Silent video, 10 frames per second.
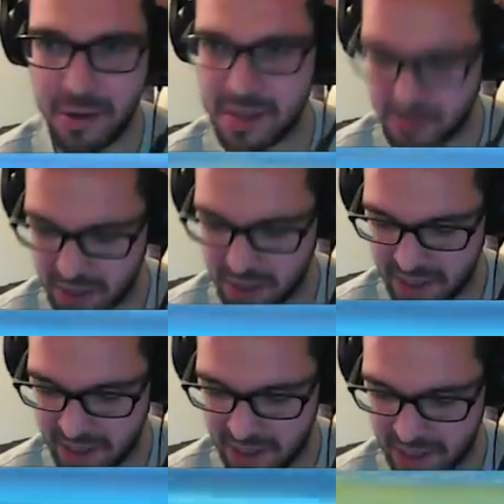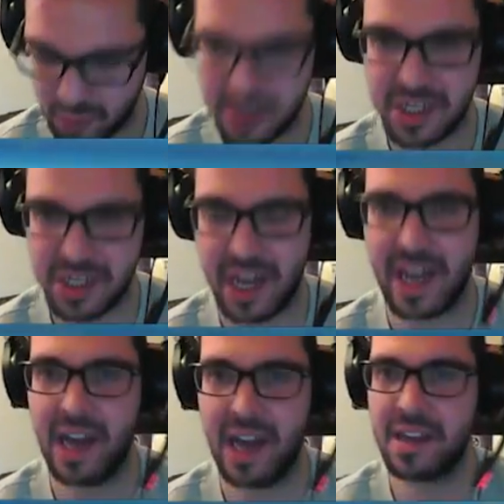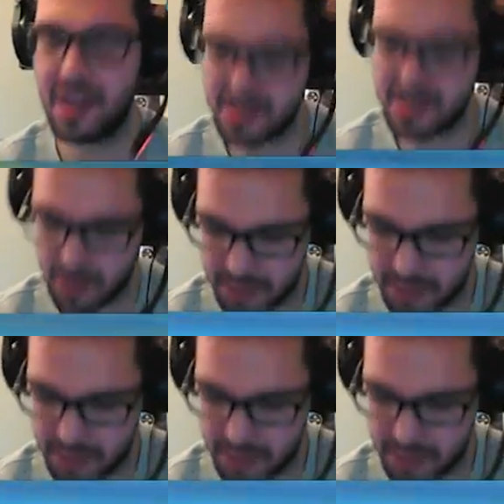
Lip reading: it's why I wish I had Guts on my